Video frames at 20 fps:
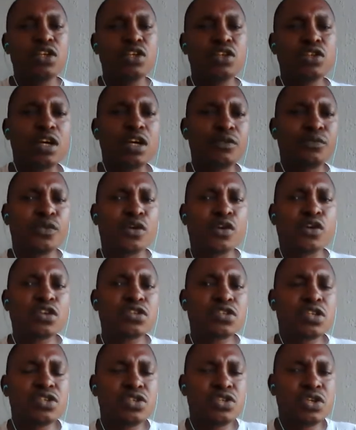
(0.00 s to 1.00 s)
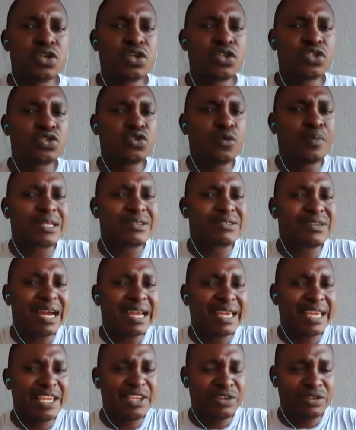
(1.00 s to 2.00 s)
Don't focus on those who will be
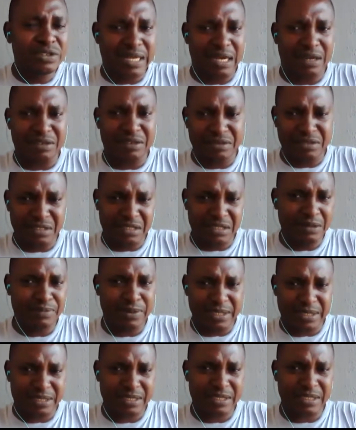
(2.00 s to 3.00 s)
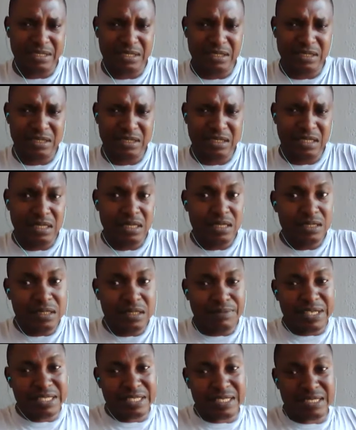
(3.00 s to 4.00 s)
dragging you down in TBC.
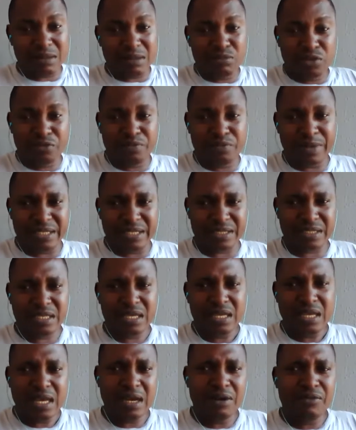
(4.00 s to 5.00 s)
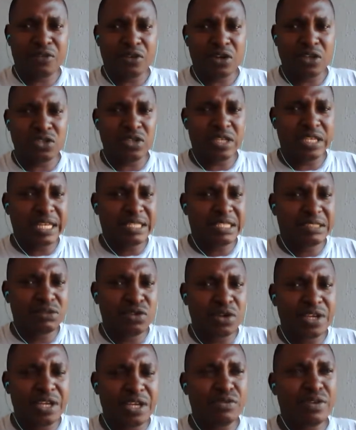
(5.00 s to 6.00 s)
TBC is a movement. And for us to get
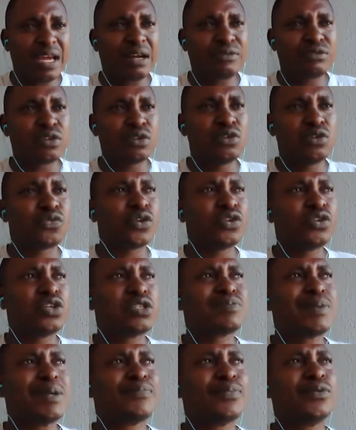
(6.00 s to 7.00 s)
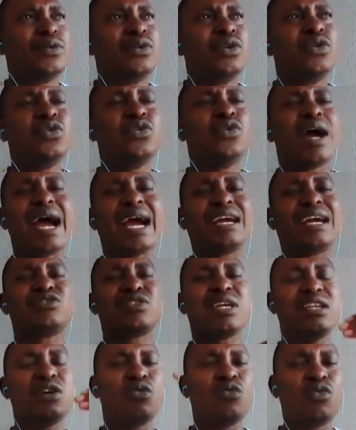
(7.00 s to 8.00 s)
going, we have to look for those people who
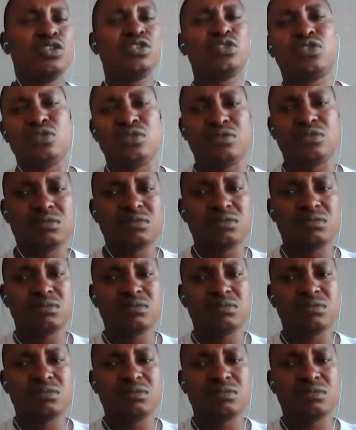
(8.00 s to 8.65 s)
actually want to